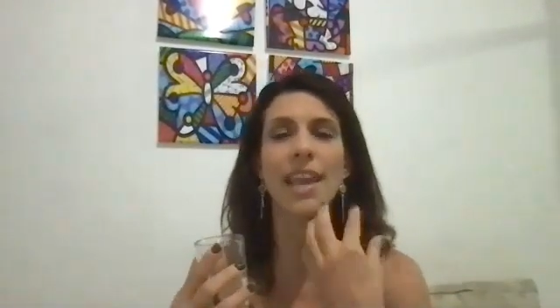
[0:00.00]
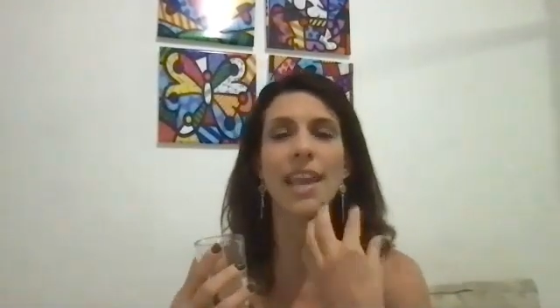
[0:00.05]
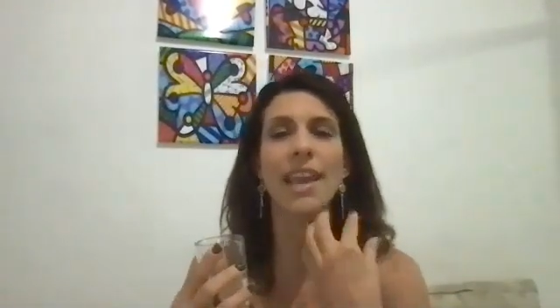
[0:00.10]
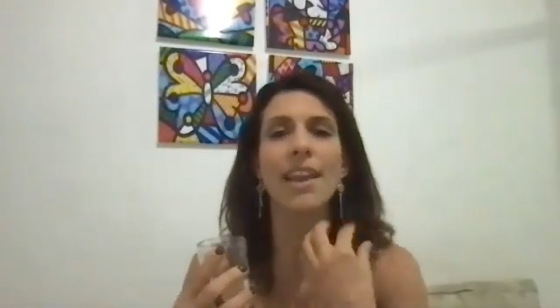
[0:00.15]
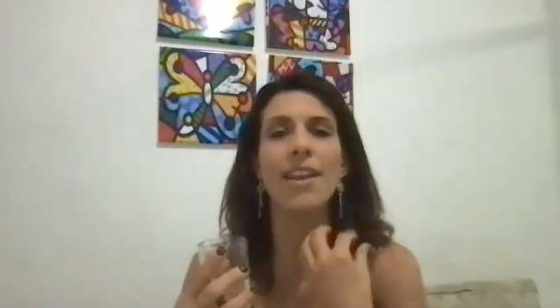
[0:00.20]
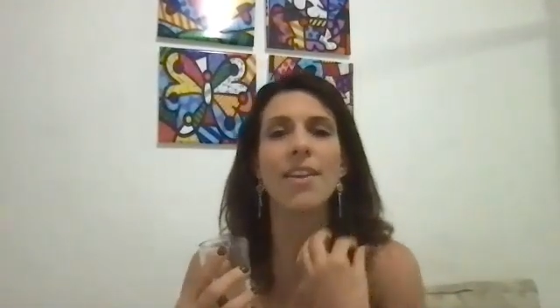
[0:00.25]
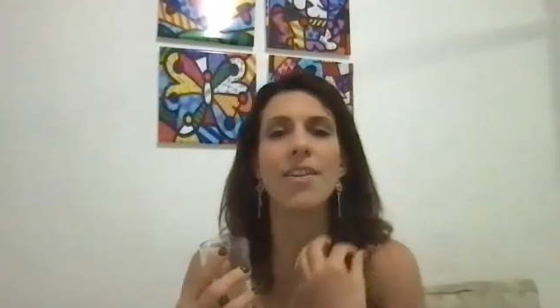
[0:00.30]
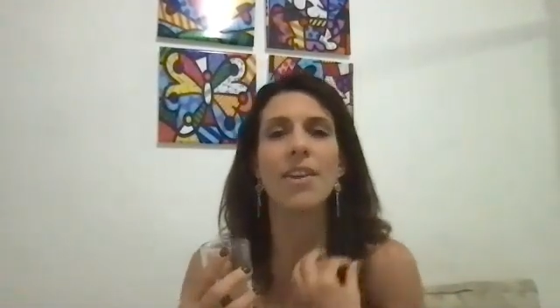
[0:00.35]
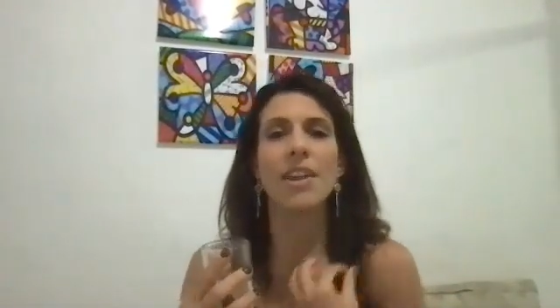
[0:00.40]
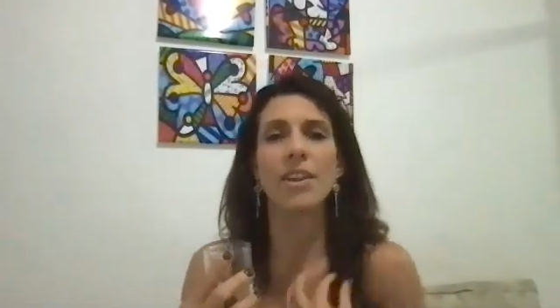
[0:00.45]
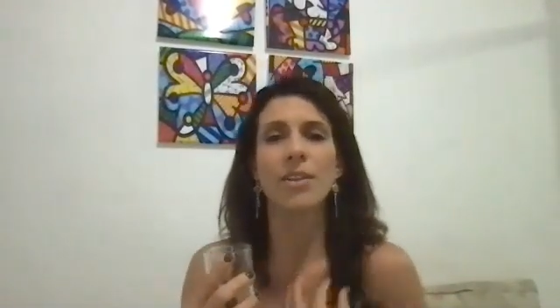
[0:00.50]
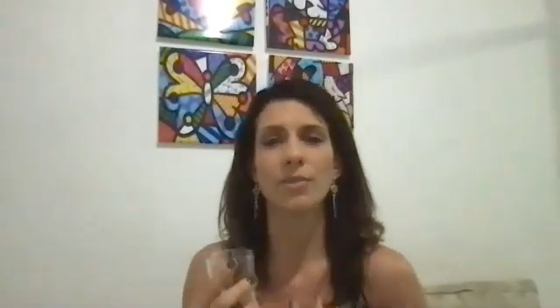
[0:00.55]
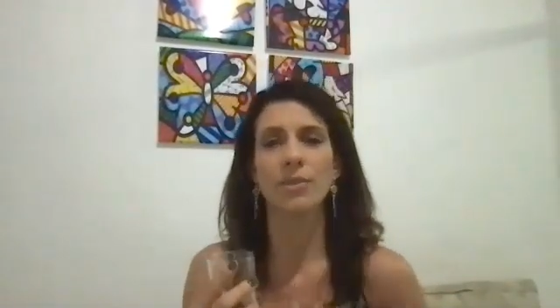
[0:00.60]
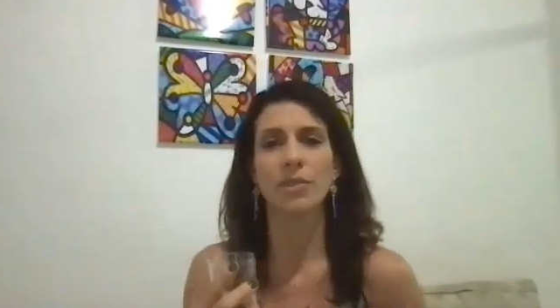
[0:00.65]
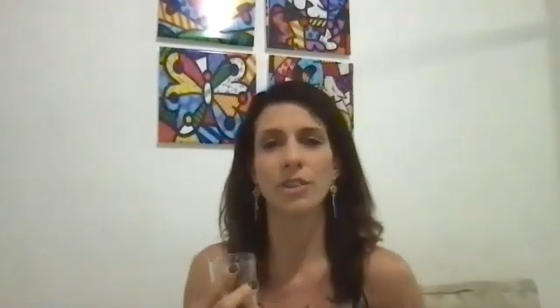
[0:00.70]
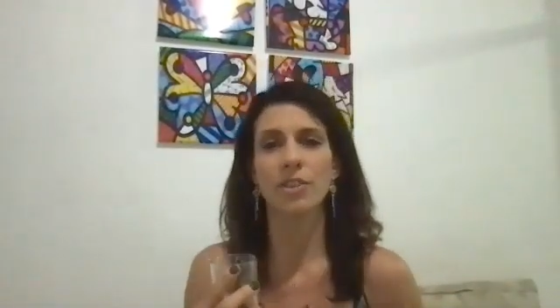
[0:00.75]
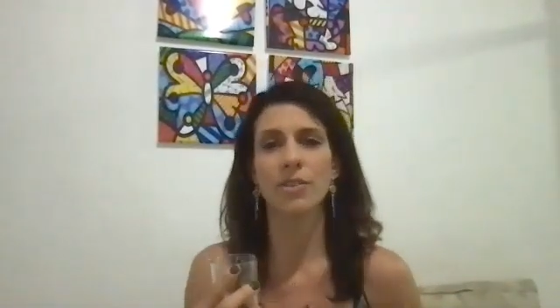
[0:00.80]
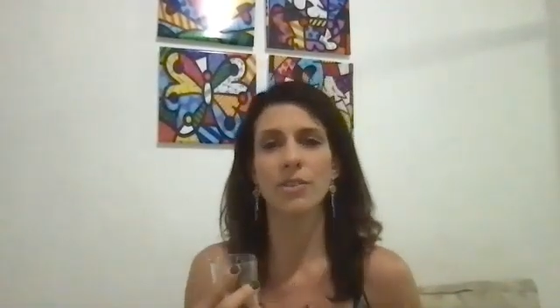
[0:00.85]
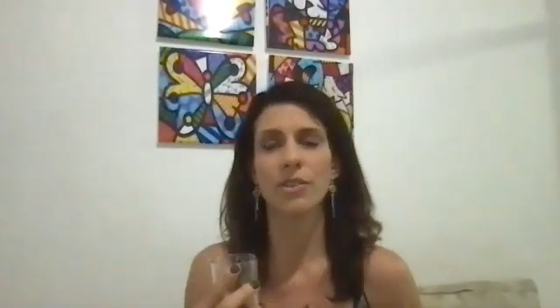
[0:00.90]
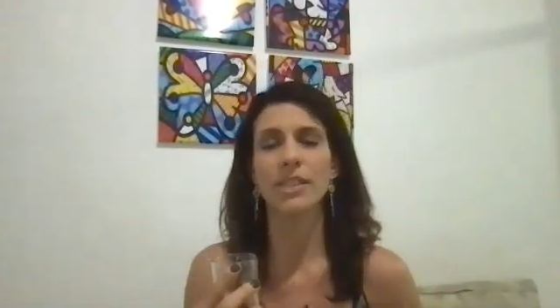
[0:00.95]
caring
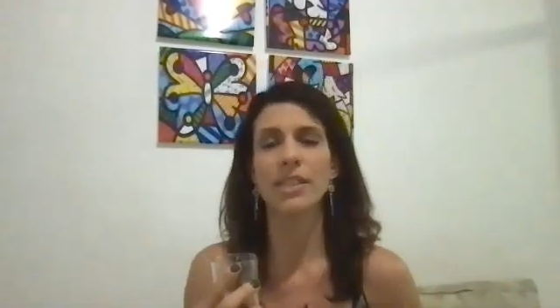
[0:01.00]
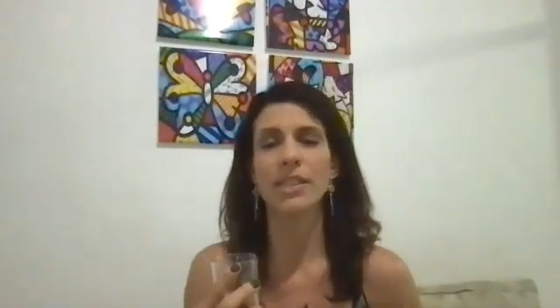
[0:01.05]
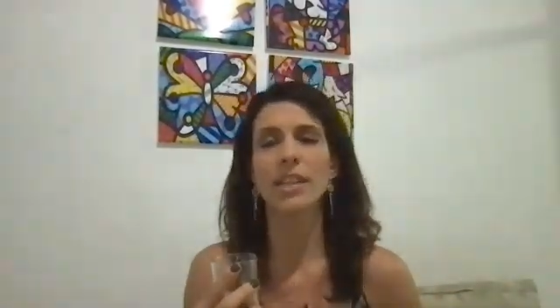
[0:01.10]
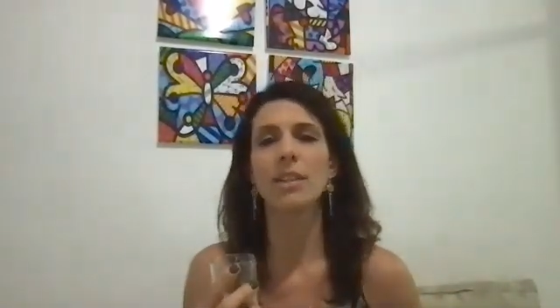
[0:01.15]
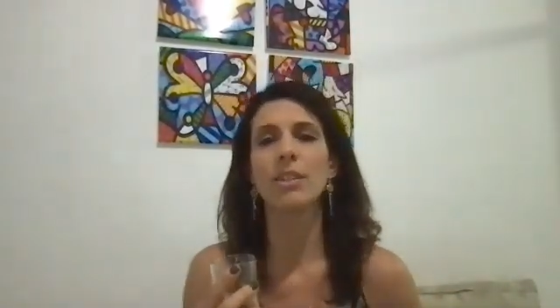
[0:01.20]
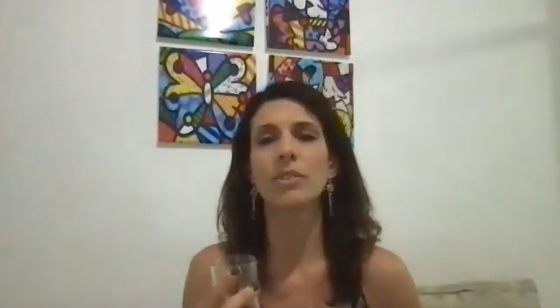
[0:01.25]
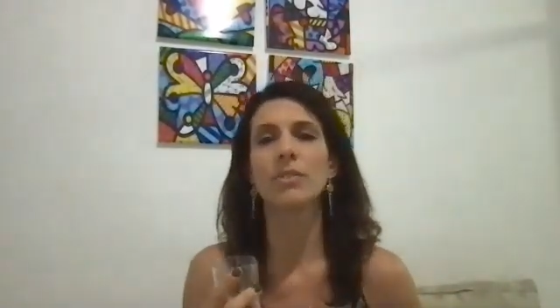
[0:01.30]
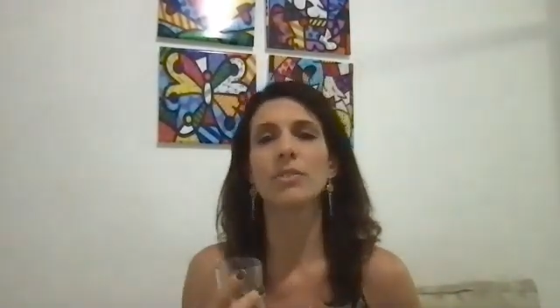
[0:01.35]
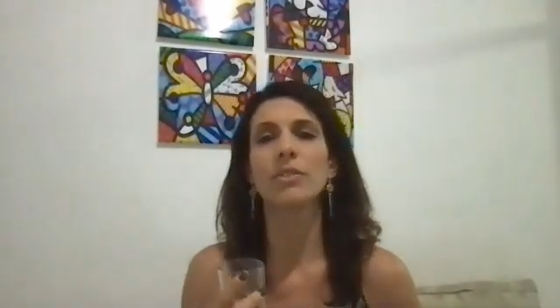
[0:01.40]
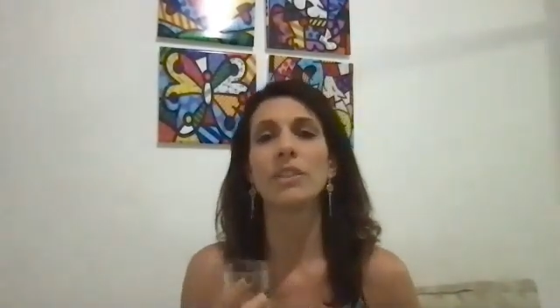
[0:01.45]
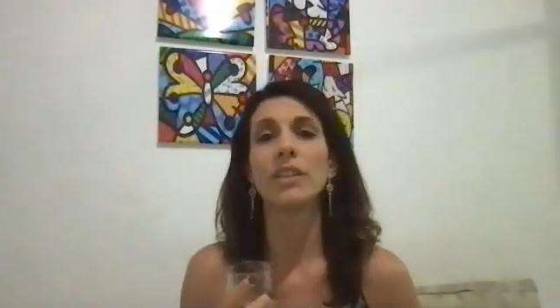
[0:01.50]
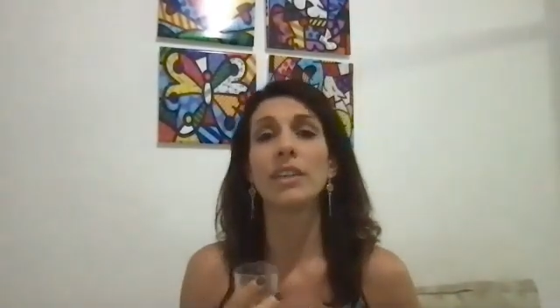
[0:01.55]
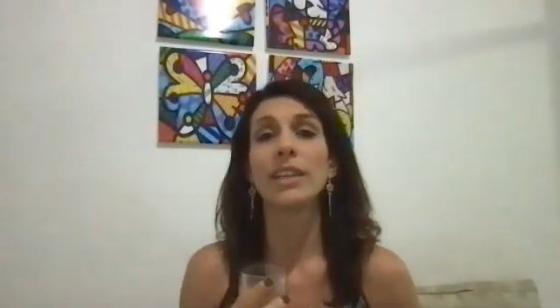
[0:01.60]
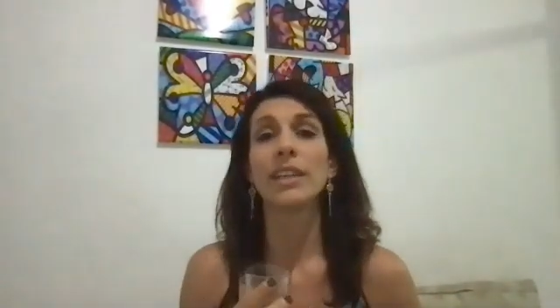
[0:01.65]
for yourself,